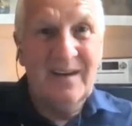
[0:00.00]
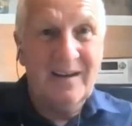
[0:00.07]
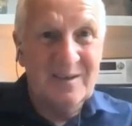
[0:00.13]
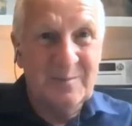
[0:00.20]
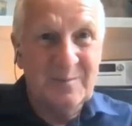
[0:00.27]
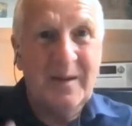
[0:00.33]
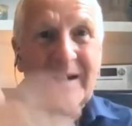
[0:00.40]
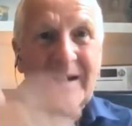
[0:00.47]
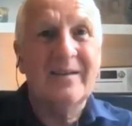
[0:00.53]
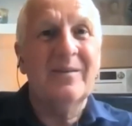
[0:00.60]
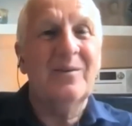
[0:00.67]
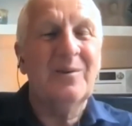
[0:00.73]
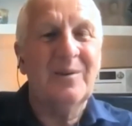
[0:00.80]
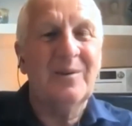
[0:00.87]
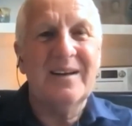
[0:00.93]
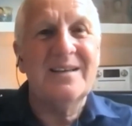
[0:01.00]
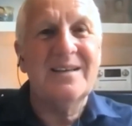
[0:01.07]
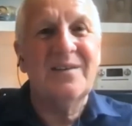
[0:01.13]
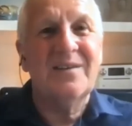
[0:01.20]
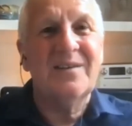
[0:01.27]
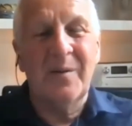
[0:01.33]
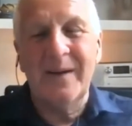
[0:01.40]
speaker or
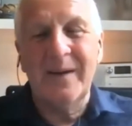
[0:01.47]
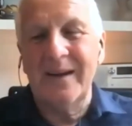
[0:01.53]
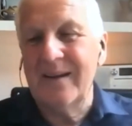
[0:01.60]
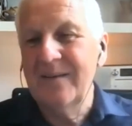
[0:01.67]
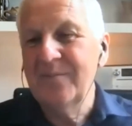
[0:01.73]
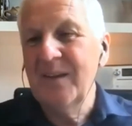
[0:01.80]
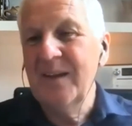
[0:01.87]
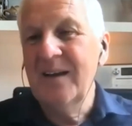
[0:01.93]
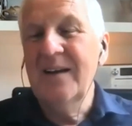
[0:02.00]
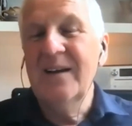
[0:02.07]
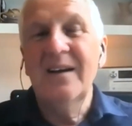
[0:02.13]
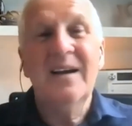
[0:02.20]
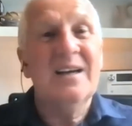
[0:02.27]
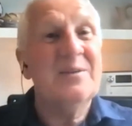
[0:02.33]
interviewee, has